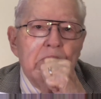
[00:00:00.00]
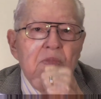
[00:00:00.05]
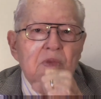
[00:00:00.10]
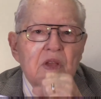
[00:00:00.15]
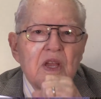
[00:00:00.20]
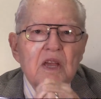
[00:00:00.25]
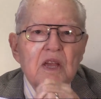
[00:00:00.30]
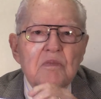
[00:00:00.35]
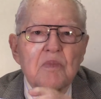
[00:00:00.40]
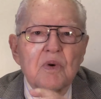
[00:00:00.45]

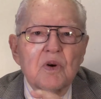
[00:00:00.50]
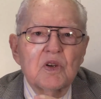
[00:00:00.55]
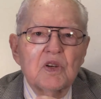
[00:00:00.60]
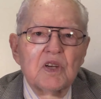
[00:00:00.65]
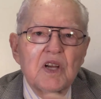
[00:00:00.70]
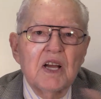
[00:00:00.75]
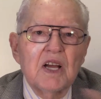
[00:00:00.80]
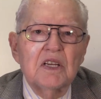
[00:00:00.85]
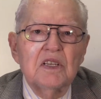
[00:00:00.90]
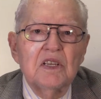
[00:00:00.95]
he
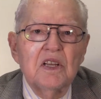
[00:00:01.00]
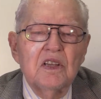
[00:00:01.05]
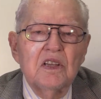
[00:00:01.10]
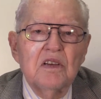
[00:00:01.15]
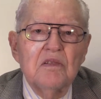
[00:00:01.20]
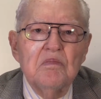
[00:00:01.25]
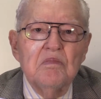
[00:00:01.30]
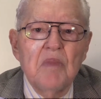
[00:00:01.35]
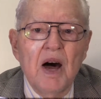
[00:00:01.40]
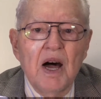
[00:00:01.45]
protected
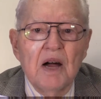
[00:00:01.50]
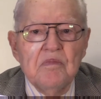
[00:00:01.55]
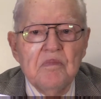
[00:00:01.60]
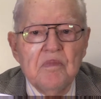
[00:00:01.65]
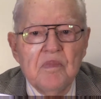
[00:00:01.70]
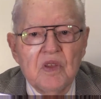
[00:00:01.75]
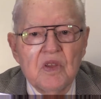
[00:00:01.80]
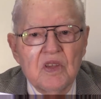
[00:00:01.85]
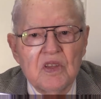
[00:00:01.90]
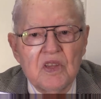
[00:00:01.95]
them by
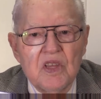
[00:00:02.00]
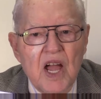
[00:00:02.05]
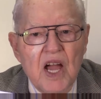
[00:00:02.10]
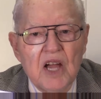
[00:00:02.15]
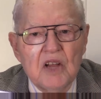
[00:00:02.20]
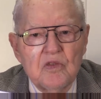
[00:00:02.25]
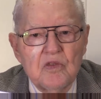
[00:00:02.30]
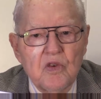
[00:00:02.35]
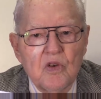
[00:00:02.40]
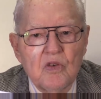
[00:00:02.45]

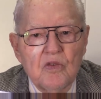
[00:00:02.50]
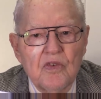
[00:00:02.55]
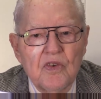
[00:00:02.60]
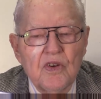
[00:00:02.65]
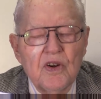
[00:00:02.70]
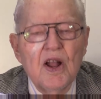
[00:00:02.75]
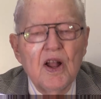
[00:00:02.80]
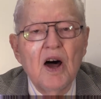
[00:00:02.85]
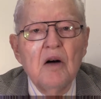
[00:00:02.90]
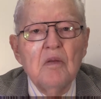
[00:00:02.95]
natural
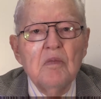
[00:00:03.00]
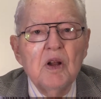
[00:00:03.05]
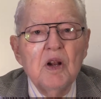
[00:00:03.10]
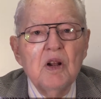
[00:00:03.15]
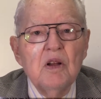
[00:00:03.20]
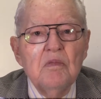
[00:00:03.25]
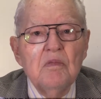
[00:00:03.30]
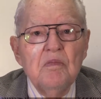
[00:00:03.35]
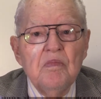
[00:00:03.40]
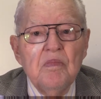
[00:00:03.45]

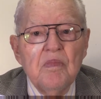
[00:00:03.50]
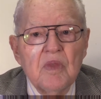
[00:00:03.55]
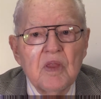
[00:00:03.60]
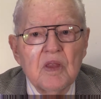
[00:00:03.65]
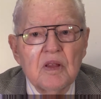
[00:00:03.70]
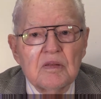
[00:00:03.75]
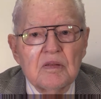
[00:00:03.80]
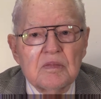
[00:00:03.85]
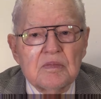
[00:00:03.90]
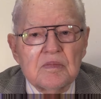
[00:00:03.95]
phenomena,
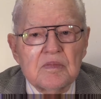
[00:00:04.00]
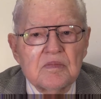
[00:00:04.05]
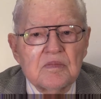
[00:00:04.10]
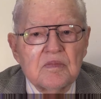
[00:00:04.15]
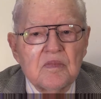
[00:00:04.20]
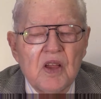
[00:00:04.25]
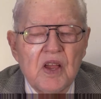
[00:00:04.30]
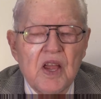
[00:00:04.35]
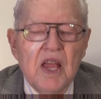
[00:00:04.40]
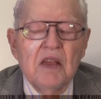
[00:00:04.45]

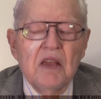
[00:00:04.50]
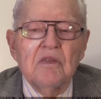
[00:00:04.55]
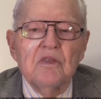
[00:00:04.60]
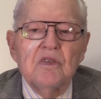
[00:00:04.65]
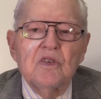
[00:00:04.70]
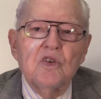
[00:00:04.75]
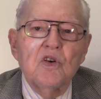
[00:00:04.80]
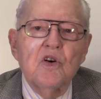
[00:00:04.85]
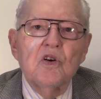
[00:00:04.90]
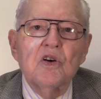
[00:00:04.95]
he
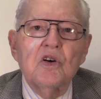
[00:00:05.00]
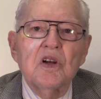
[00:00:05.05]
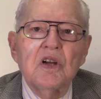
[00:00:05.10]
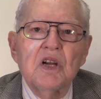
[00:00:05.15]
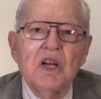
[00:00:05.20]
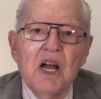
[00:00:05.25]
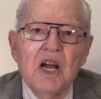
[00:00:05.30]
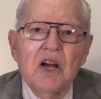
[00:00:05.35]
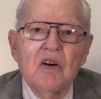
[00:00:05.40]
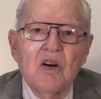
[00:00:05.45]
took
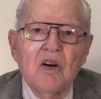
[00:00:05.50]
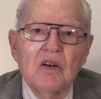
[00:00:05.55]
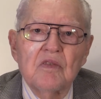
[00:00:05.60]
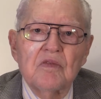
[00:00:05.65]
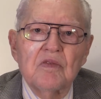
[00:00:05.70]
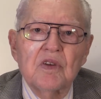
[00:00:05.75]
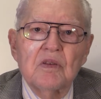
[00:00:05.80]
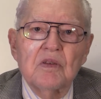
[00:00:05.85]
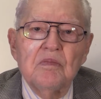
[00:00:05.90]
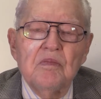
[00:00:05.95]
care
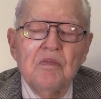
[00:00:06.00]
of them.